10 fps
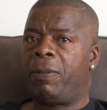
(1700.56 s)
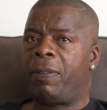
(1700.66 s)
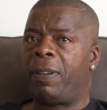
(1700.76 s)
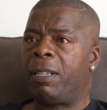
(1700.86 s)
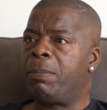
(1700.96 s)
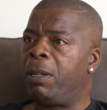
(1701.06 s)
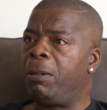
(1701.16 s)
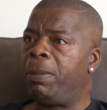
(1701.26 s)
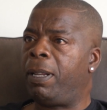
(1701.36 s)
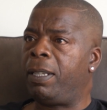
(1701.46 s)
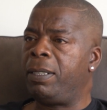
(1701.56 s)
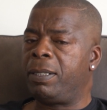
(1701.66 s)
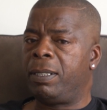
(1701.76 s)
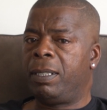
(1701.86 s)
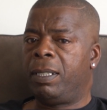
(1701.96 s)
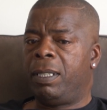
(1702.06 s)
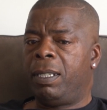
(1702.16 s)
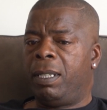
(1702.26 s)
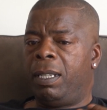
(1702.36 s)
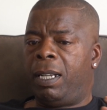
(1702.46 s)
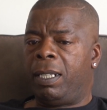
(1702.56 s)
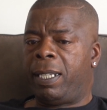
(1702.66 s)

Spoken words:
I've ever had my own place. I had